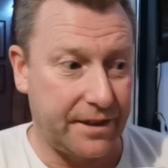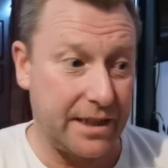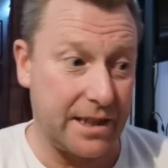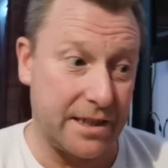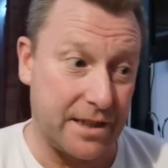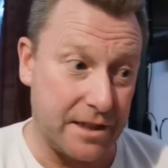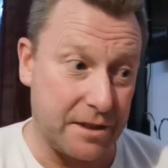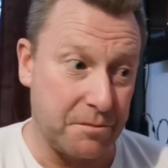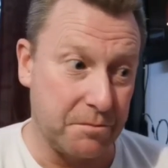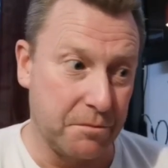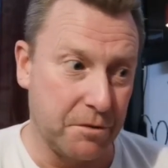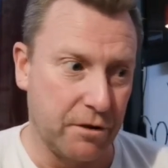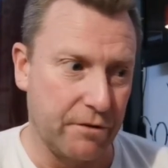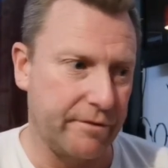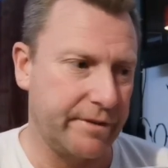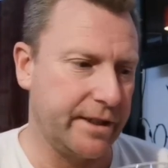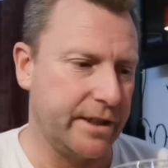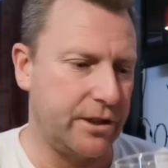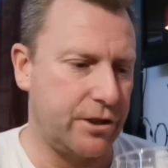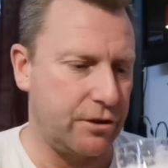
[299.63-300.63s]
This is
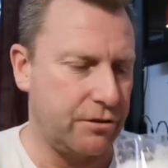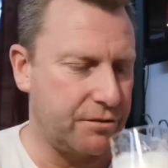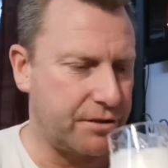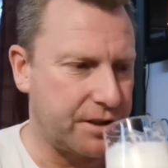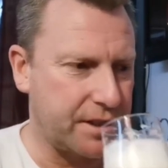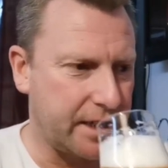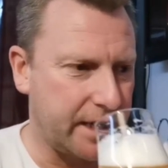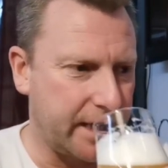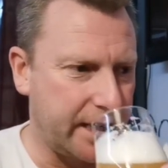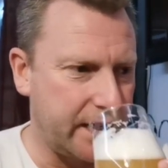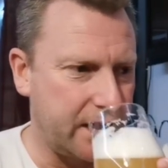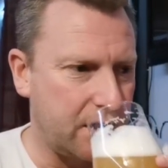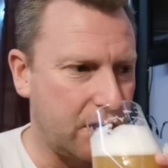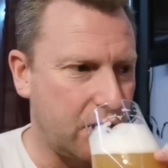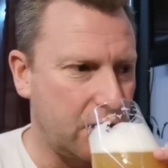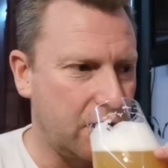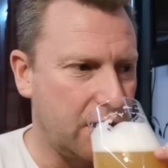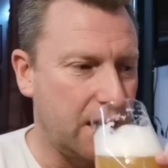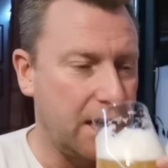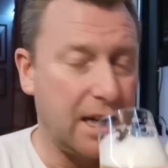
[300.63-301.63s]
more on the juice side,
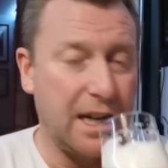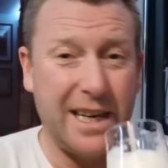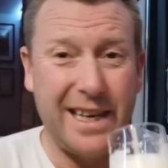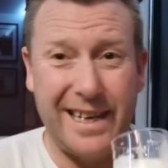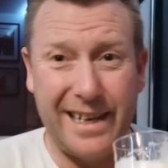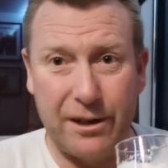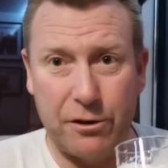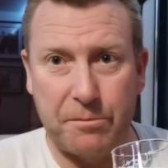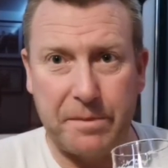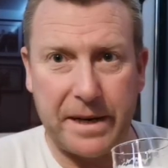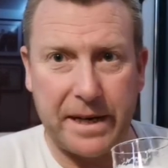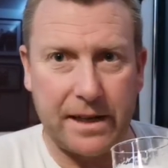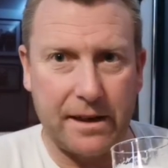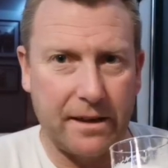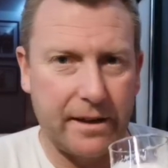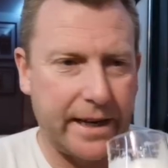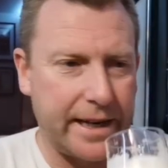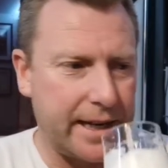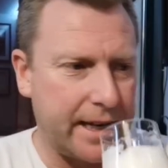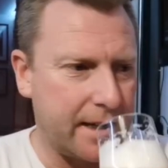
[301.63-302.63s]
a little bit
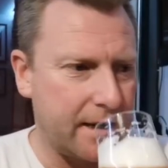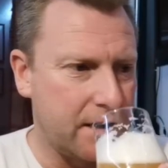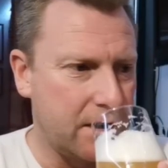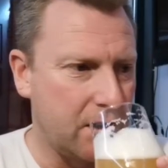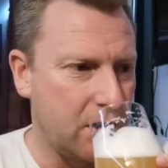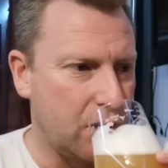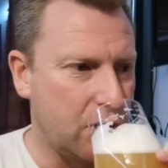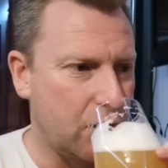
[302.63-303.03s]
lighter.